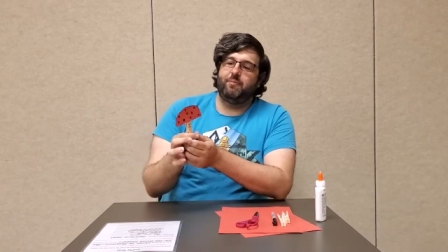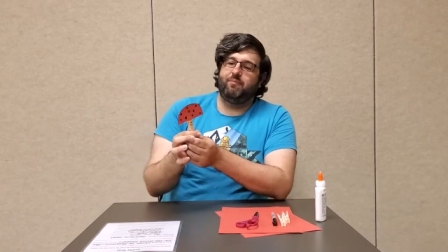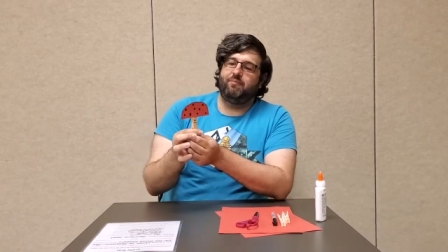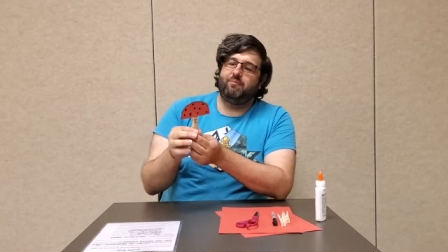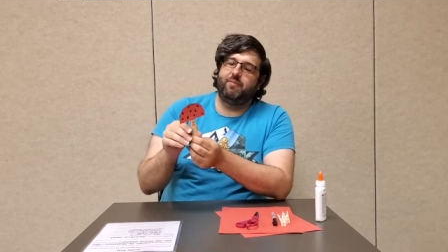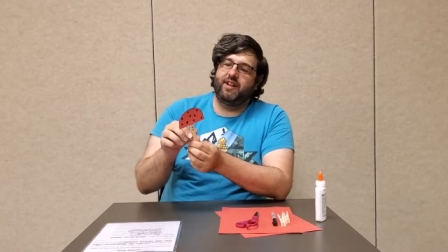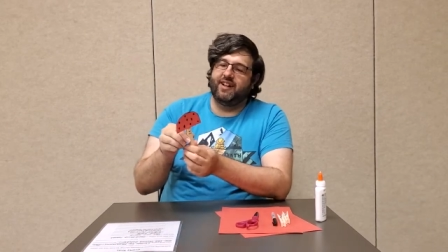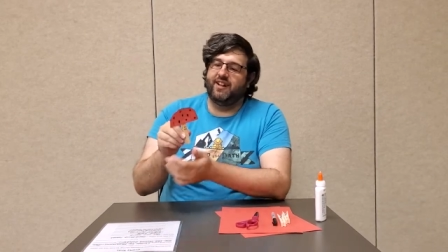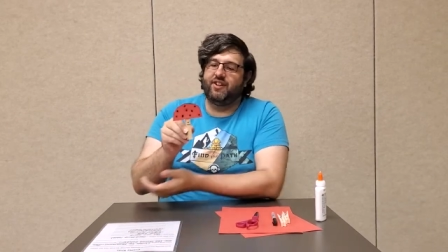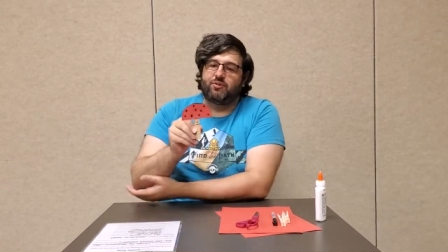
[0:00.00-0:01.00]

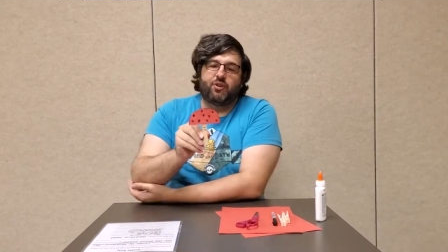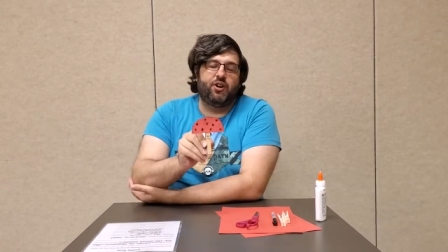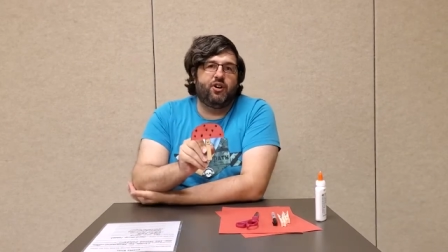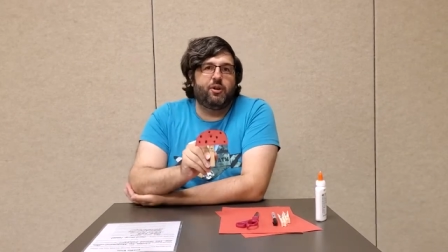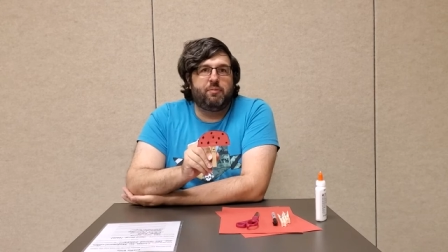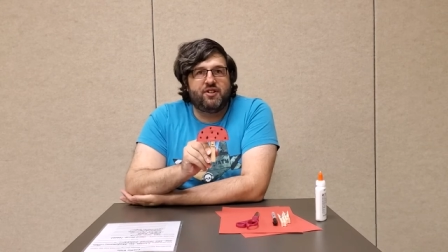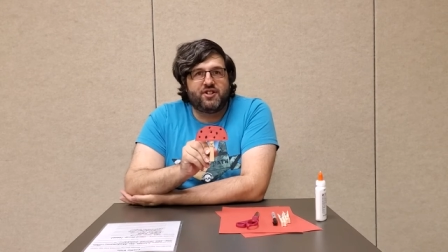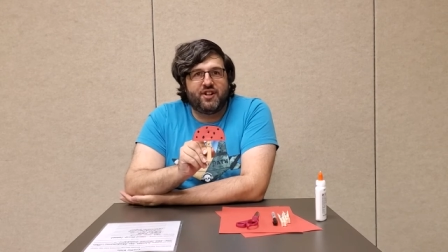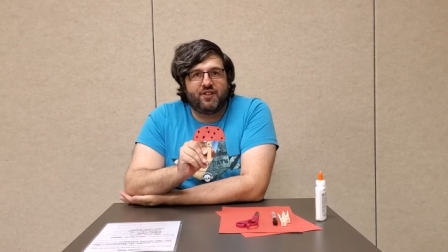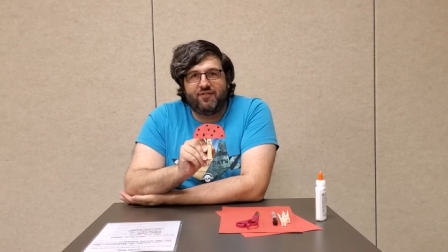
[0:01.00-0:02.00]
Because we're all a
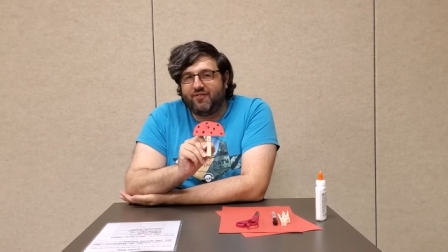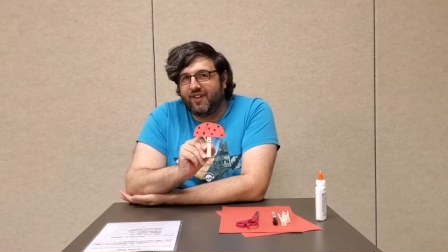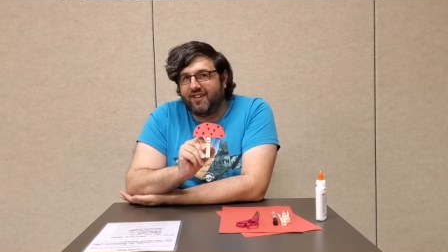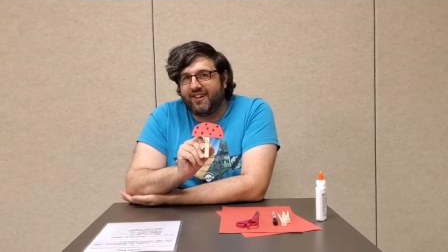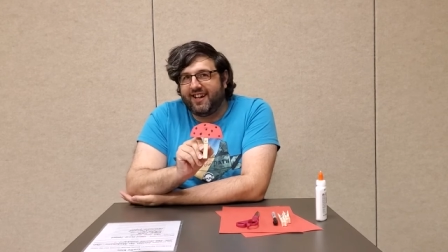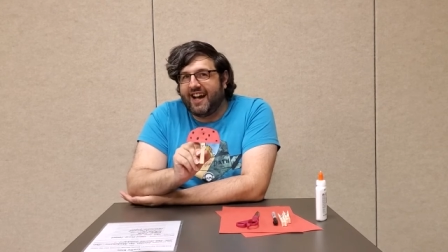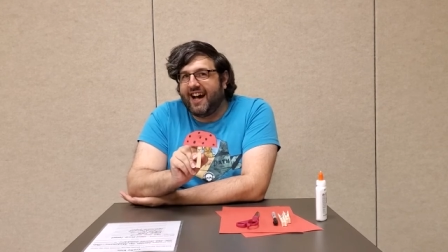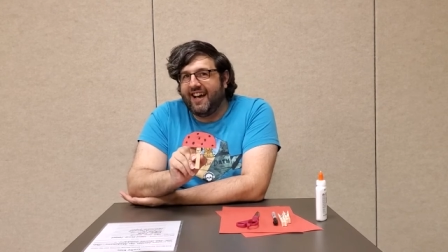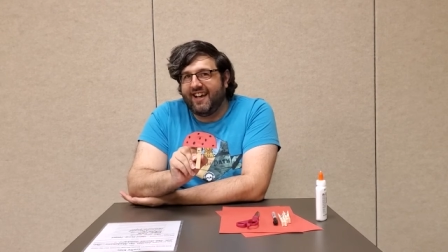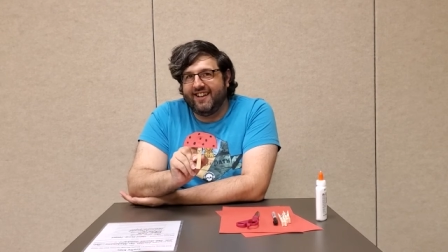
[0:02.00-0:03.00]
bunch of fun
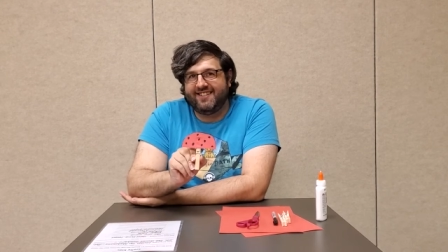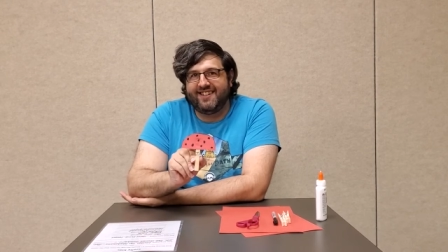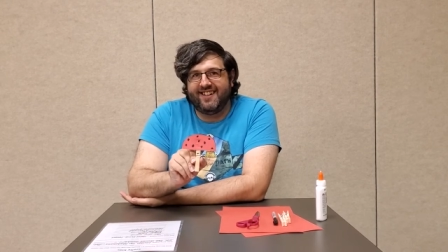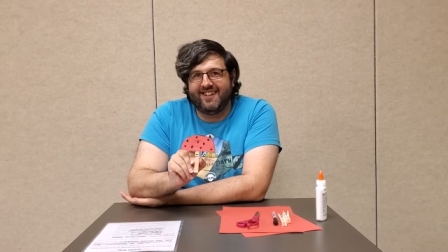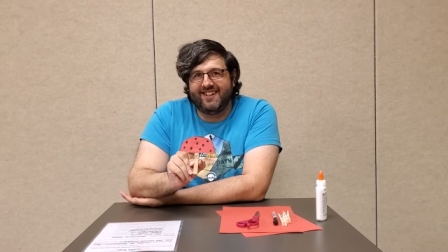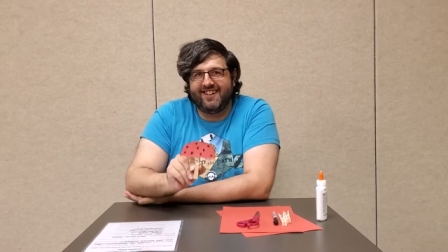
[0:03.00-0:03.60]
guys here.